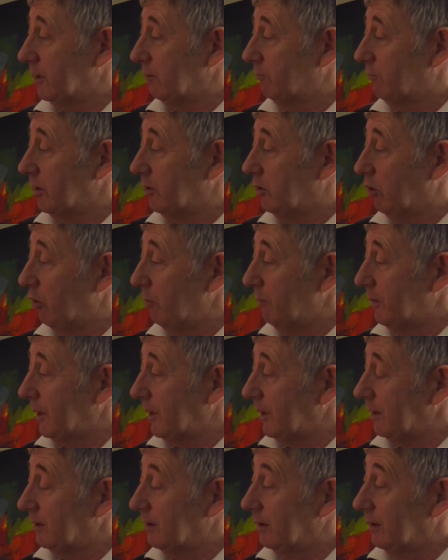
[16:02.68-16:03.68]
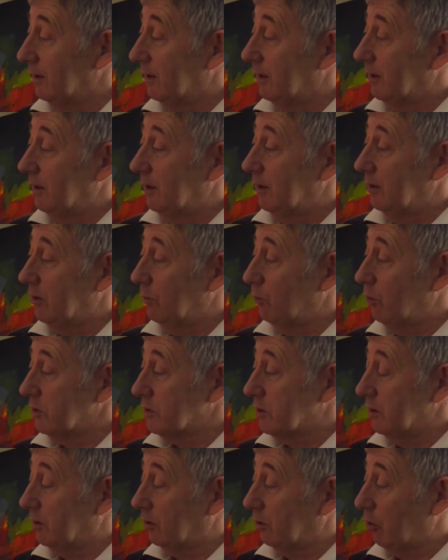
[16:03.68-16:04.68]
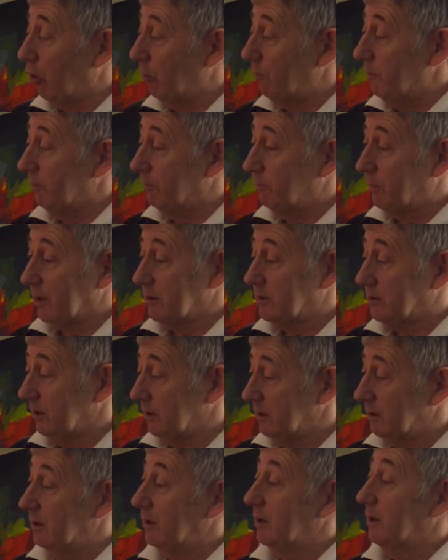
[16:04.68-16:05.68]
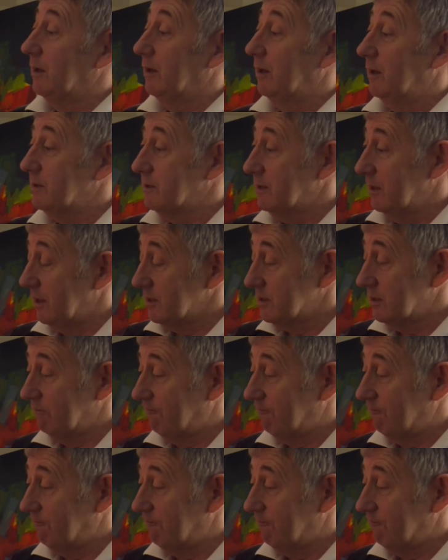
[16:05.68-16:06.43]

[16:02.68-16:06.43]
to predominate towards the top of the picture, as that's the